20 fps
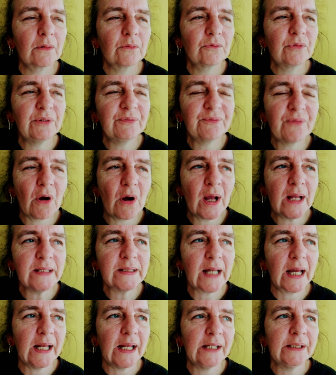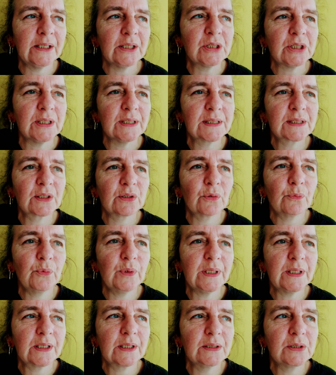refine that energy so that
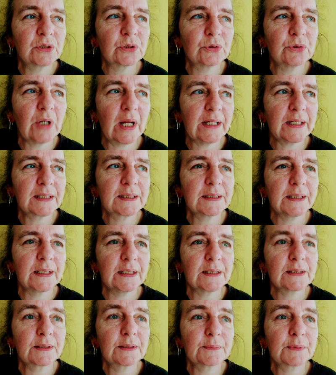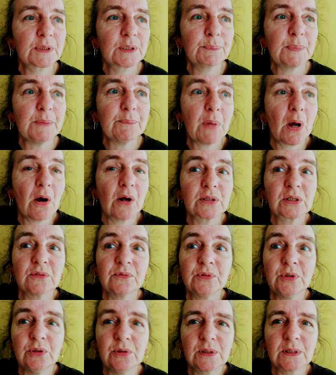we can direct it to be part
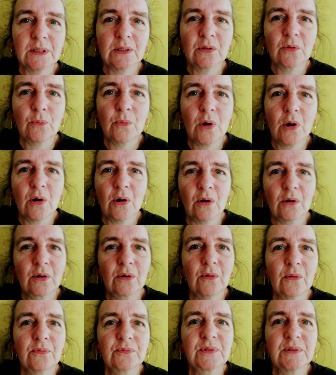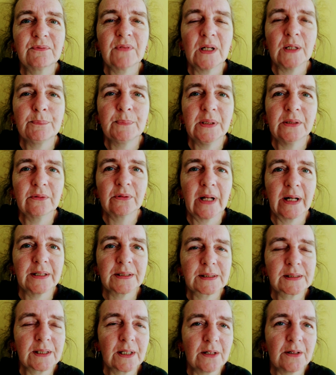of using the work, of developing on
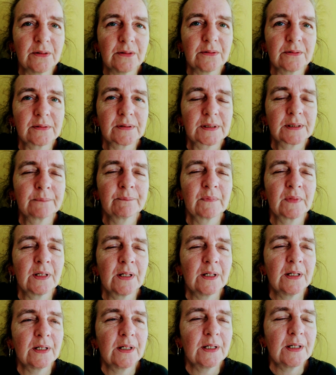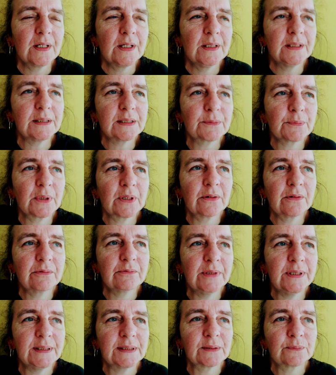ourselves. And this is one of the
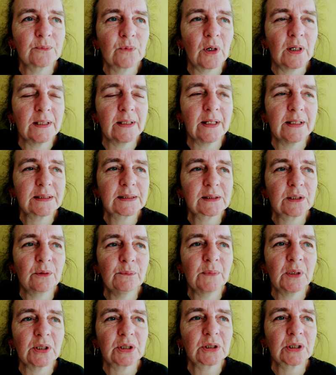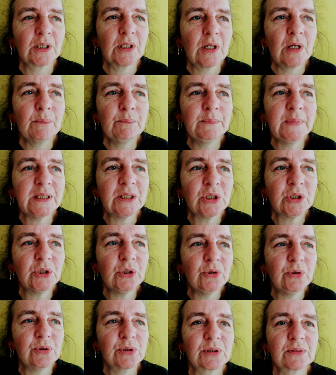reasons why there's so much
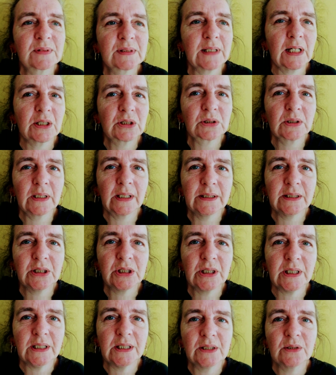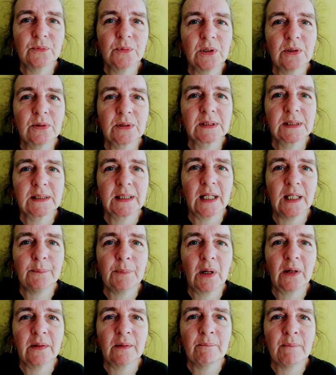misuse of sexual energy in the world today
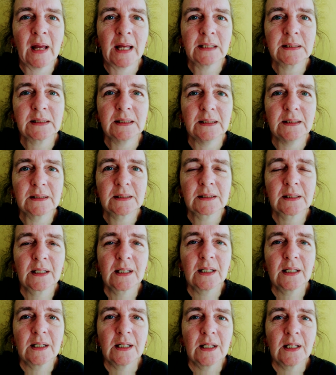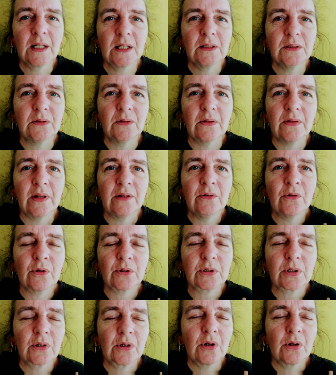by the masses. You know, they're
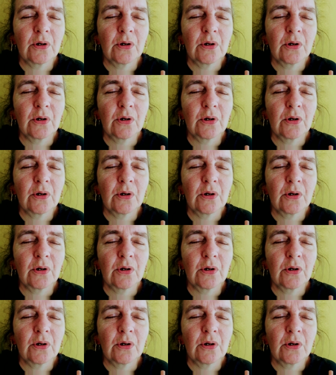not